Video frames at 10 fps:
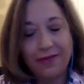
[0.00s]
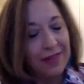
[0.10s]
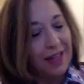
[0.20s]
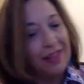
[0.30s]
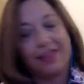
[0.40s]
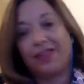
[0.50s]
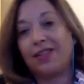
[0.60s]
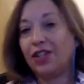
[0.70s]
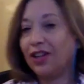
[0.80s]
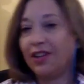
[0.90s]
it's
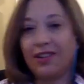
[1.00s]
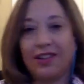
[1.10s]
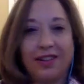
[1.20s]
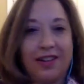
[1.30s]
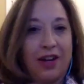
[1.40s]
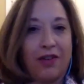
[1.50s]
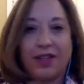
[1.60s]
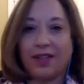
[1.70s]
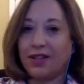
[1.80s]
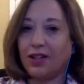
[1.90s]
still
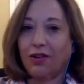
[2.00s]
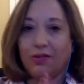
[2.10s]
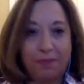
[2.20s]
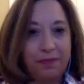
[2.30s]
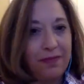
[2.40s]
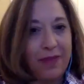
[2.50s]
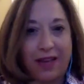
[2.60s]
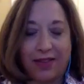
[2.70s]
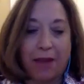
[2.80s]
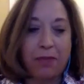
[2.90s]

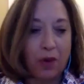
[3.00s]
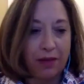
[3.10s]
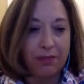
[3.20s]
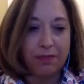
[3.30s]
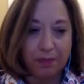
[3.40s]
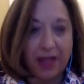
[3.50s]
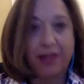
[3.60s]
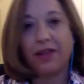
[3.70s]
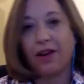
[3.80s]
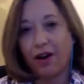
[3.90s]
at that point, be
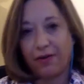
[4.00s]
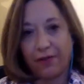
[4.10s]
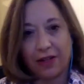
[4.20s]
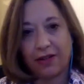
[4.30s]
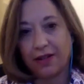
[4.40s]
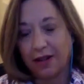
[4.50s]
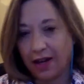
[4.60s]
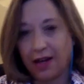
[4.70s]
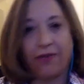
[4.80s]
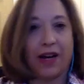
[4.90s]
in the office
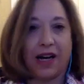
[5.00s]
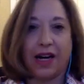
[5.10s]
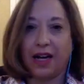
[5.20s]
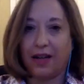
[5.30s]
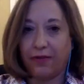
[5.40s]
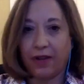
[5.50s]
9 to 5.